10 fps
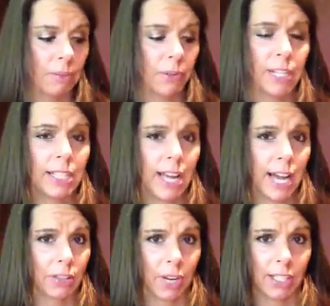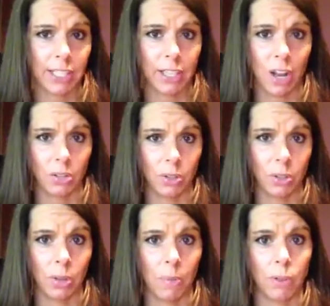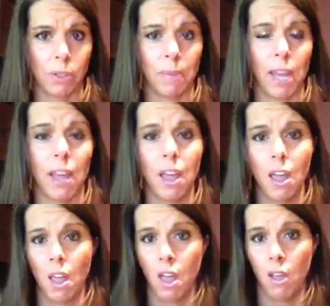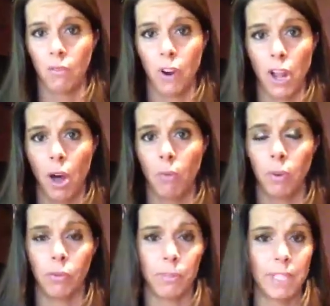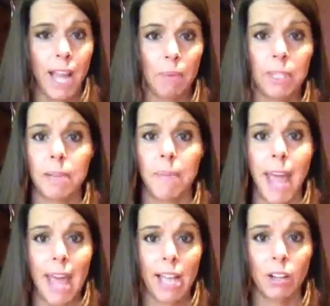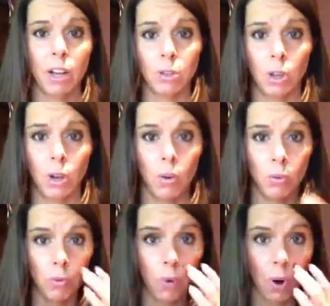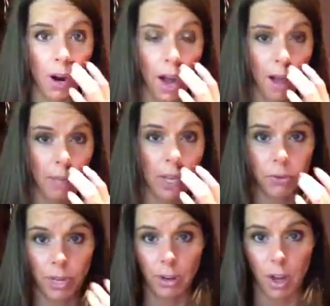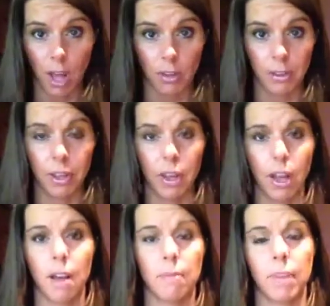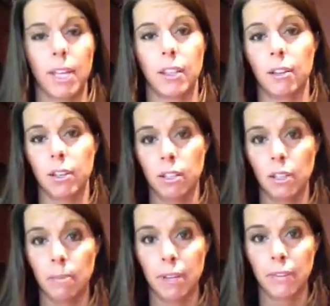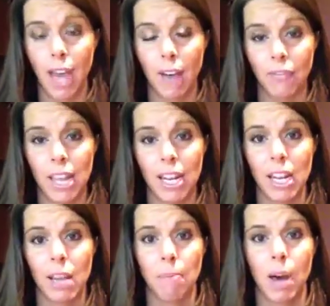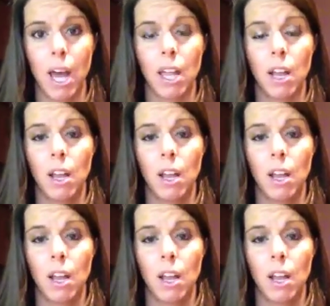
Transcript: Green tea extract is also supposed to be very helpful for metabolism and also for adrenal health. There is a little bit of caffeine in it, but